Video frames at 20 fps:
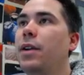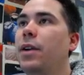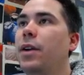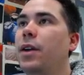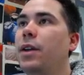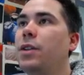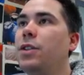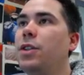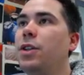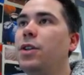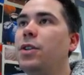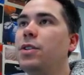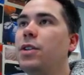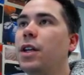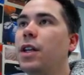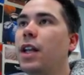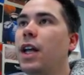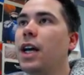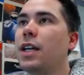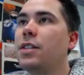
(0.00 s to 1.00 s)
You can choose the
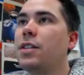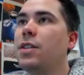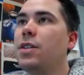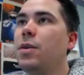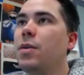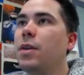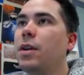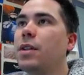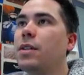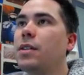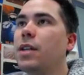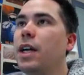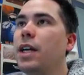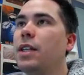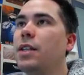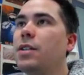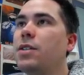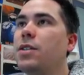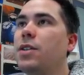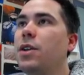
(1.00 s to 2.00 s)
classes you want to assign
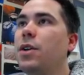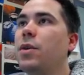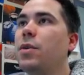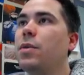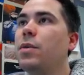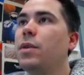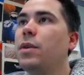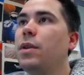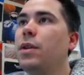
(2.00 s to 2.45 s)
this to.